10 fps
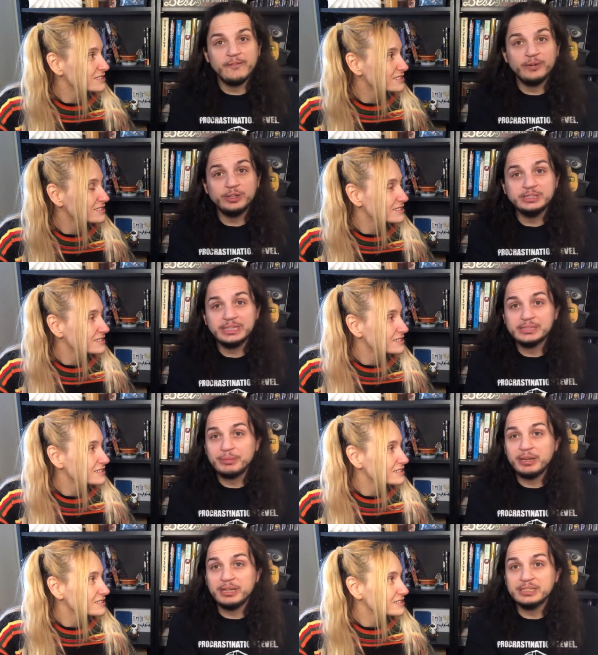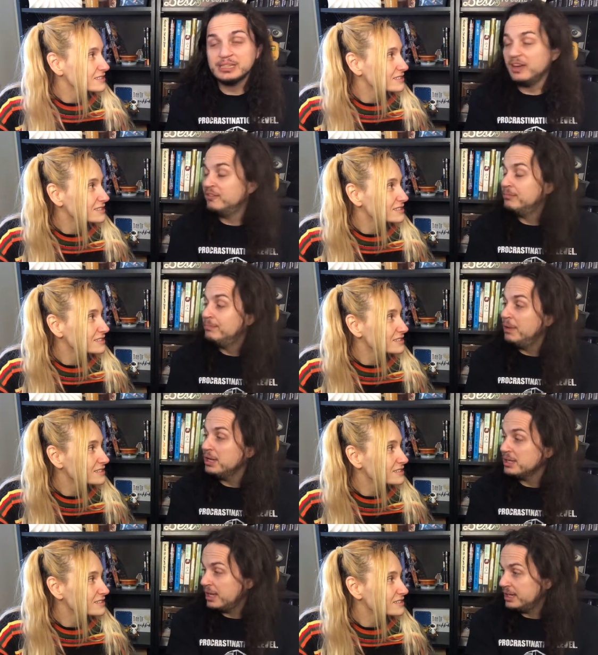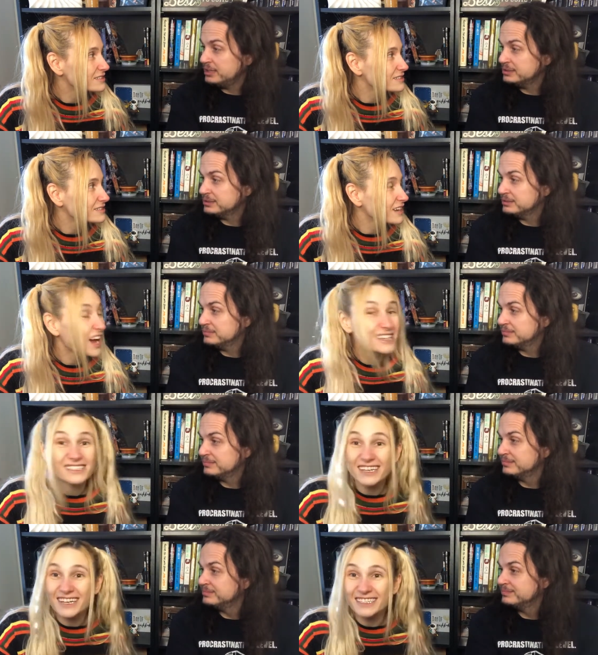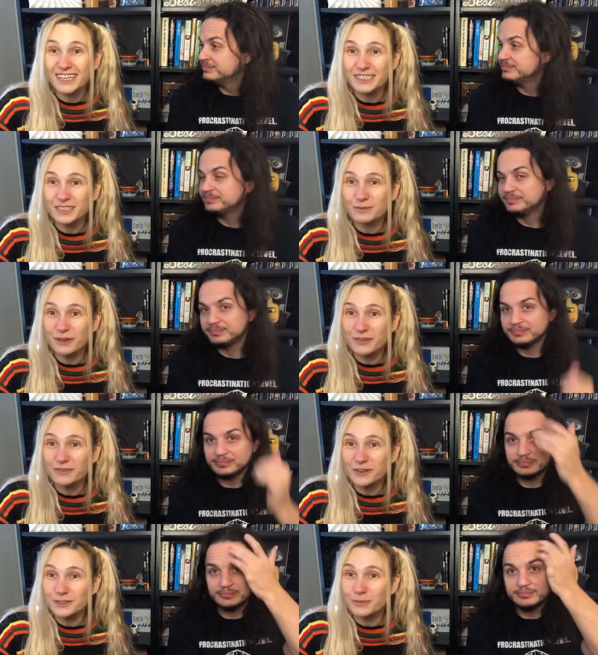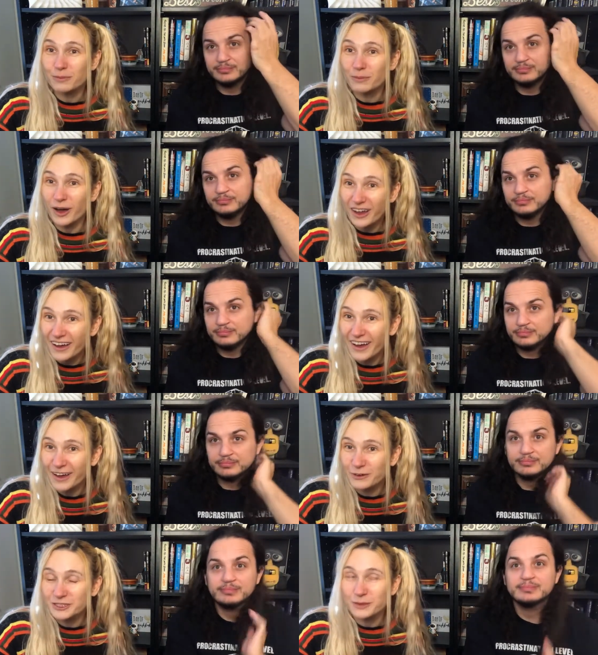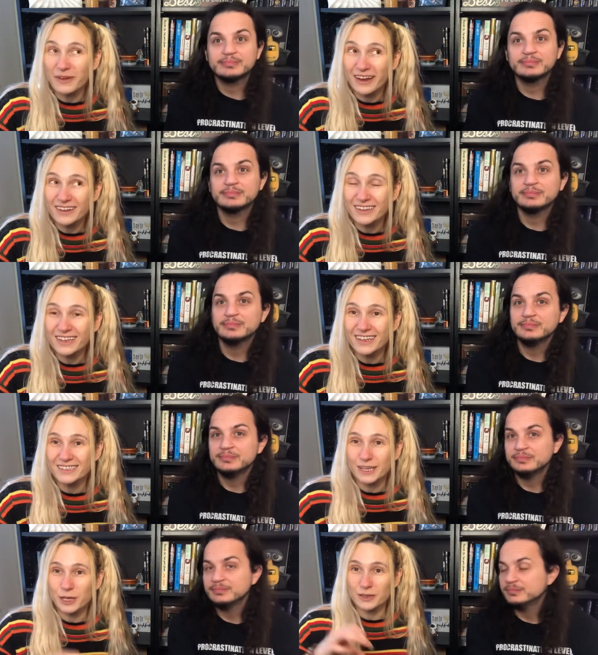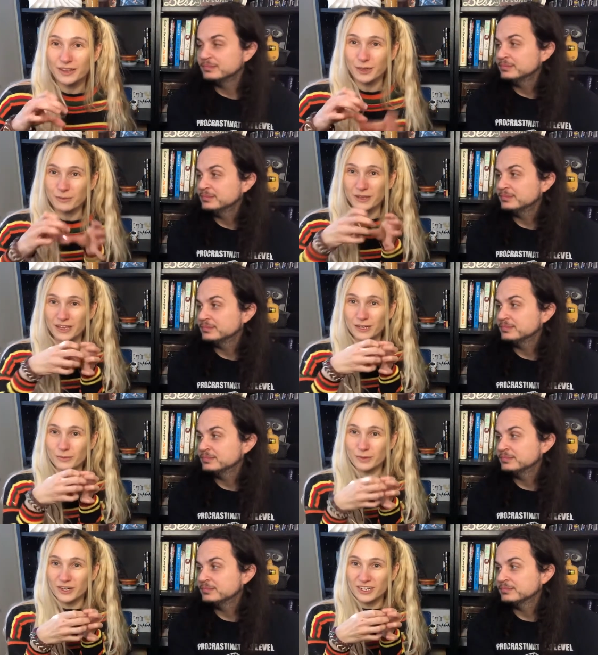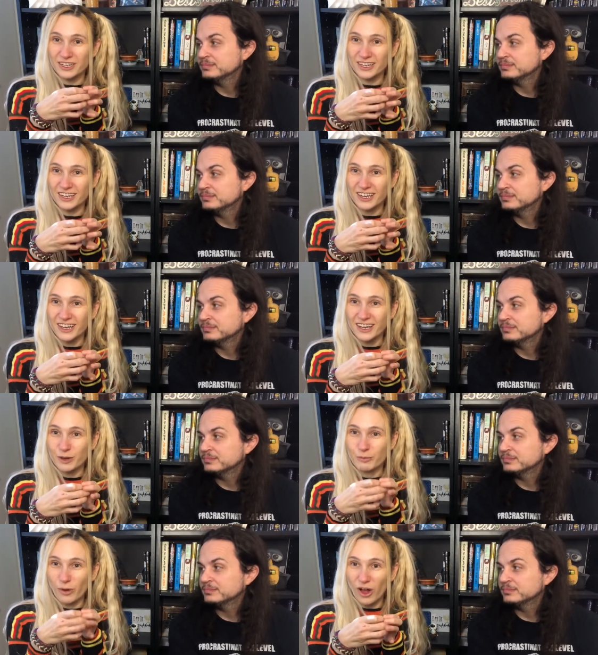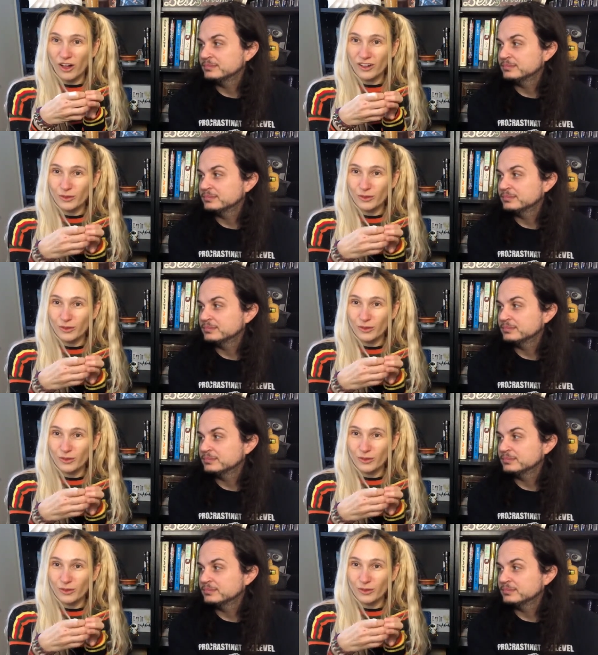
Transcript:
Speaker 1: first experience of Buckeyes.
Speaker 2: I did. I tasted my first Buckeye, which apparently is a like peanut butter ball